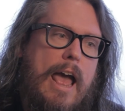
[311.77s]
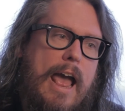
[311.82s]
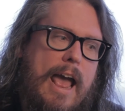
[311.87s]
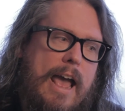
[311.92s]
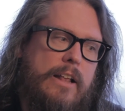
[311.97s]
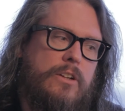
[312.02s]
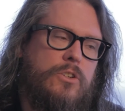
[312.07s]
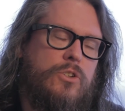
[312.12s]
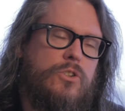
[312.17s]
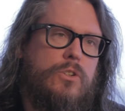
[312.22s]

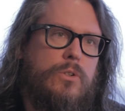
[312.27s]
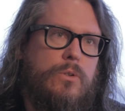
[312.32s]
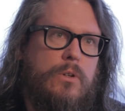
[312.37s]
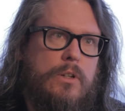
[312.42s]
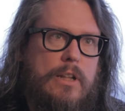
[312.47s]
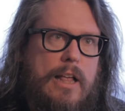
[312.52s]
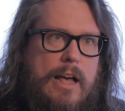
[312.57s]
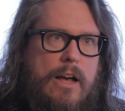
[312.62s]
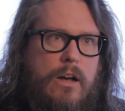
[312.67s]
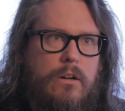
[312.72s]
and to
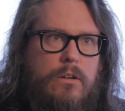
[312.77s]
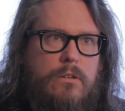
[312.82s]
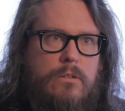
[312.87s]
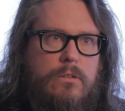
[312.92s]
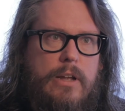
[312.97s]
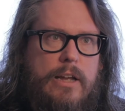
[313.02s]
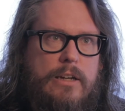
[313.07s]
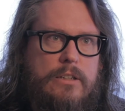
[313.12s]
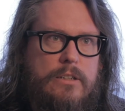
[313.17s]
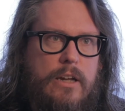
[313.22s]
allow
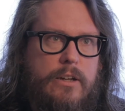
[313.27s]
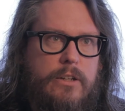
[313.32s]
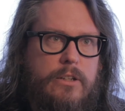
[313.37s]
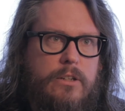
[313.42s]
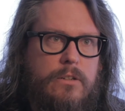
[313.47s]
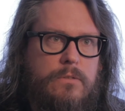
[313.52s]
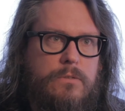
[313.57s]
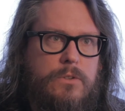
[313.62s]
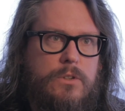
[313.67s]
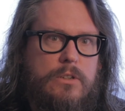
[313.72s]

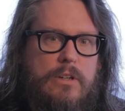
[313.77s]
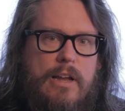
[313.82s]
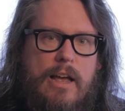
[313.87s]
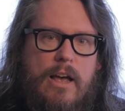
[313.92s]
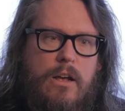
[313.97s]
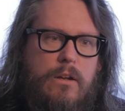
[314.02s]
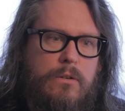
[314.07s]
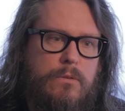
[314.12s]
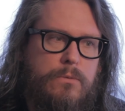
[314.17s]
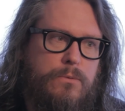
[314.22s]
executives to
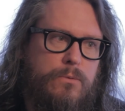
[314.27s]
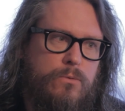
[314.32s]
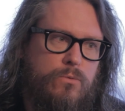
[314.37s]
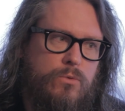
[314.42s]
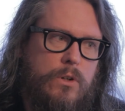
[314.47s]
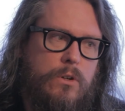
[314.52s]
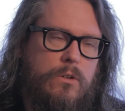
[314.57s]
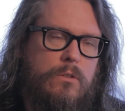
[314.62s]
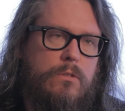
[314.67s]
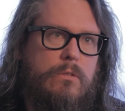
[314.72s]
have
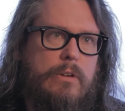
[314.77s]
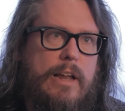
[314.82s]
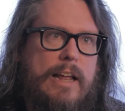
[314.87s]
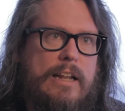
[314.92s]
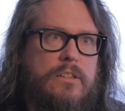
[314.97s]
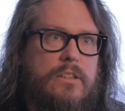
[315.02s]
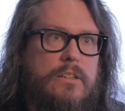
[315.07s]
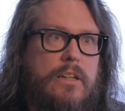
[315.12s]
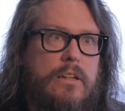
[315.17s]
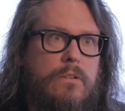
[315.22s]
real
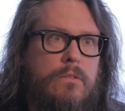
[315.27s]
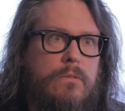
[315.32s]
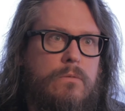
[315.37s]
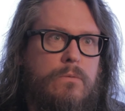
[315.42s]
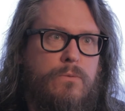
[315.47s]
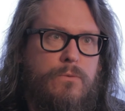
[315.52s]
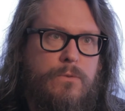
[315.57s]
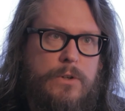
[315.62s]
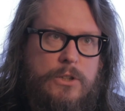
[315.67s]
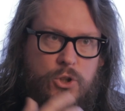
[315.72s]
instant
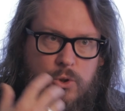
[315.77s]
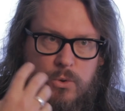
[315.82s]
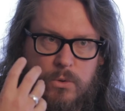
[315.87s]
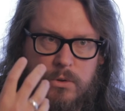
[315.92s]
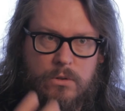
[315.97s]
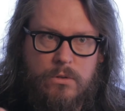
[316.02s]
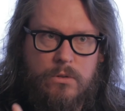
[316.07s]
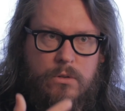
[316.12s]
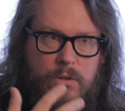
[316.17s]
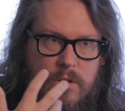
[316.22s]

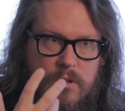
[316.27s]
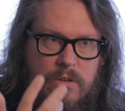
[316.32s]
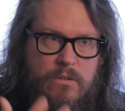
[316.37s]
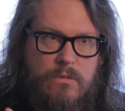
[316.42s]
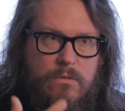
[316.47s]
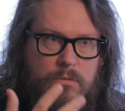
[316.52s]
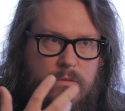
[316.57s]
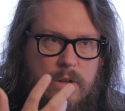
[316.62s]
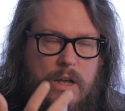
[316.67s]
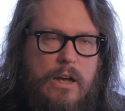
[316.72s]
visual
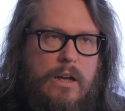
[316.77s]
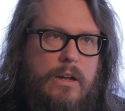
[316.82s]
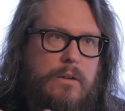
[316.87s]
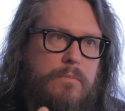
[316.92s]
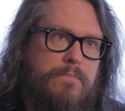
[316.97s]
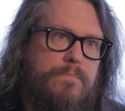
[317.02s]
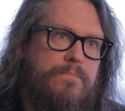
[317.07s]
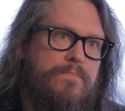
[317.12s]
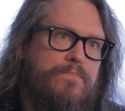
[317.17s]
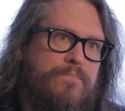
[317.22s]

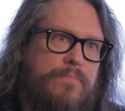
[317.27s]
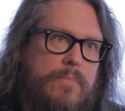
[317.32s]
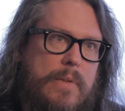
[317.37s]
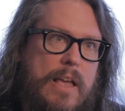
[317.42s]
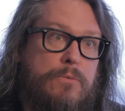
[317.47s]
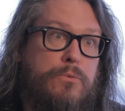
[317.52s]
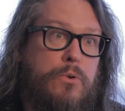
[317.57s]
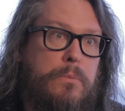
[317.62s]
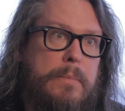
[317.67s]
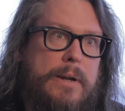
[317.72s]
um,
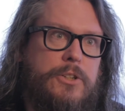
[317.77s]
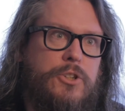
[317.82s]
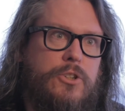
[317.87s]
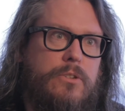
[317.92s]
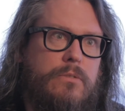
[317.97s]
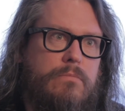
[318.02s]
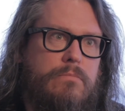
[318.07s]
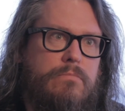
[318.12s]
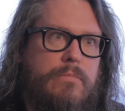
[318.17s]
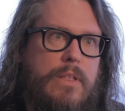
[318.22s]

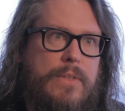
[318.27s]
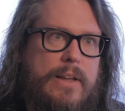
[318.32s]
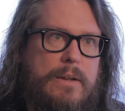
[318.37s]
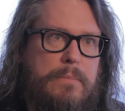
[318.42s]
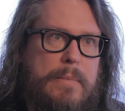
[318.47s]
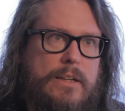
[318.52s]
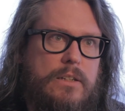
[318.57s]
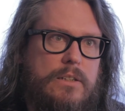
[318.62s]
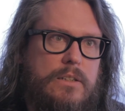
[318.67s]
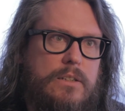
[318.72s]
information that they can
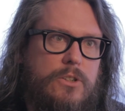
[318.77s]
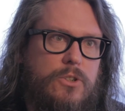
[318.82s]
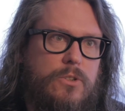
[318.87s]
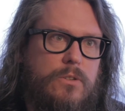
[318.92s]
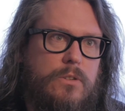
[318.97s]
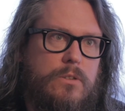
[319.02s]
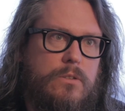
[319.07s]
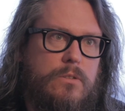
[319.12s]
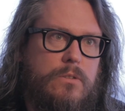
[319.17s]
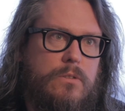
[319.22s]
make
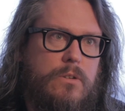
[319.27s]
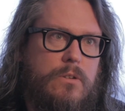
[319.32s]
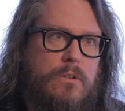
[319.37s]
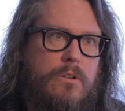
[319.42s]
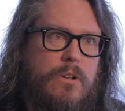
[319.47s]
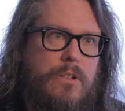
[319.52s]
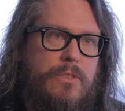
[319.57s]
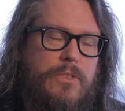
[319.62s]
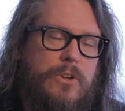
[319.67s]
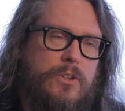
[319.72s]
decisions.
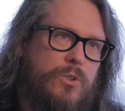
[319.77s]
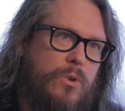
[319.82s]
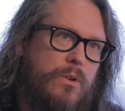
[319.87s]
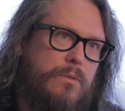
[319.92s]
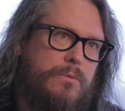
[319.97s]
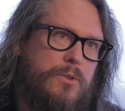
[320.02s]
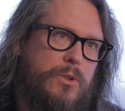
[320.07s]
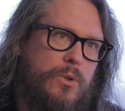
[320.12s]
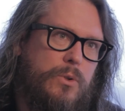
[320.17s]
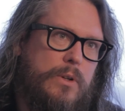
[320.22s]
There's sort
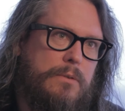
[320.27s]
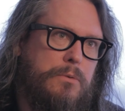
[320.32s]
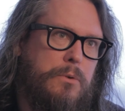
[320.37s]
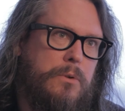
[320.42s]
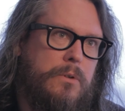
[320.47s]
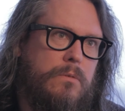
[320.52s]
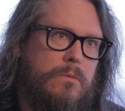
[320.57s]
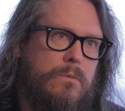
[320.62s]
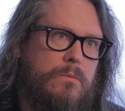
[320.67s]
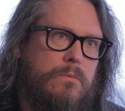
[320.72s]
of two
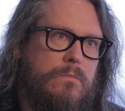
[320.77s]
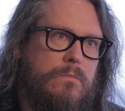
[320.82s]
different